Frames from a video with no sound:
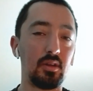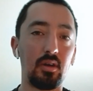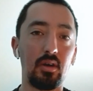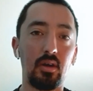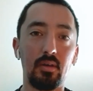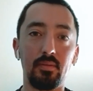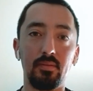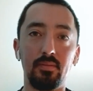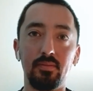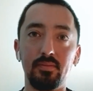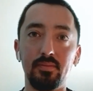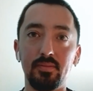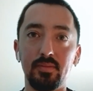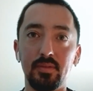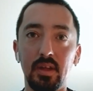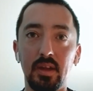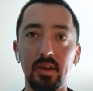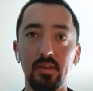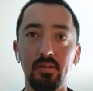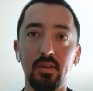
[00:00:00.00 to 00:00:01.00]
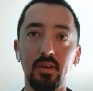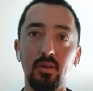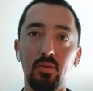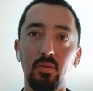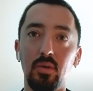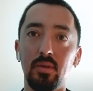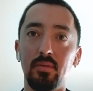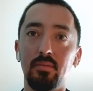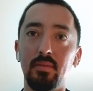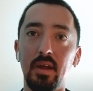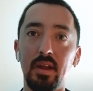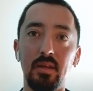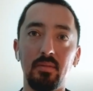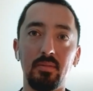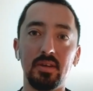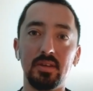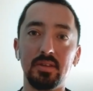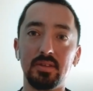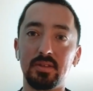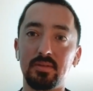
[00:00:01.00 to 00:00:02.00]
You never know what
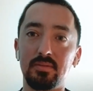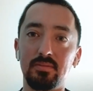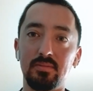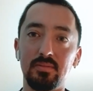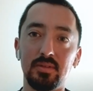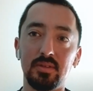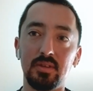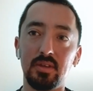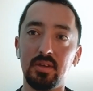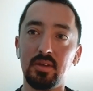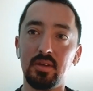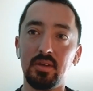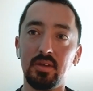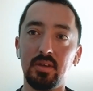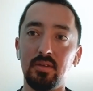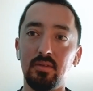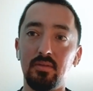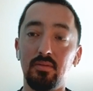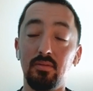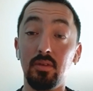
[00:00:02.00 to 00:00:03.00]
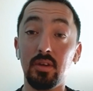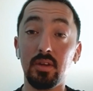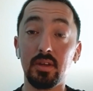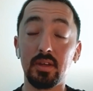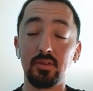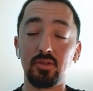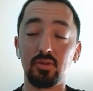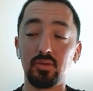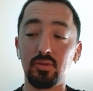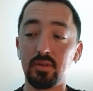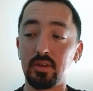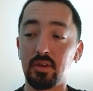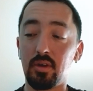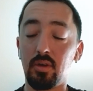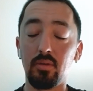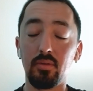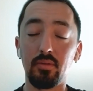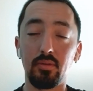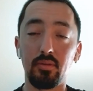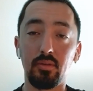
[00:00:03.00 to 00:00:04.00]
anybody's really truly
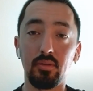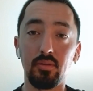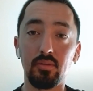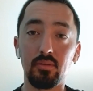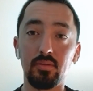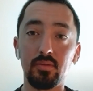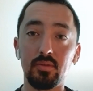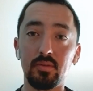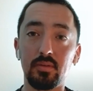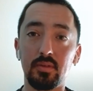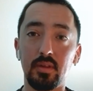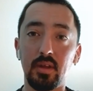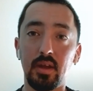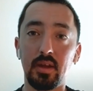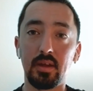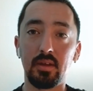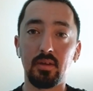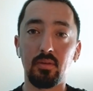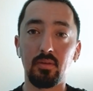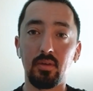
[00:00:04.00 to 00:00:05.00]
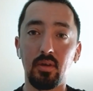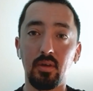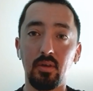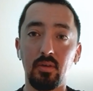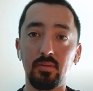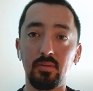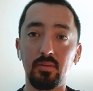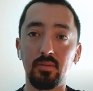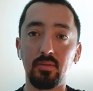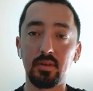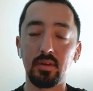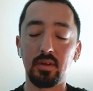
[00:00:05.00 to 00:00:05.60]
going through that you don't know.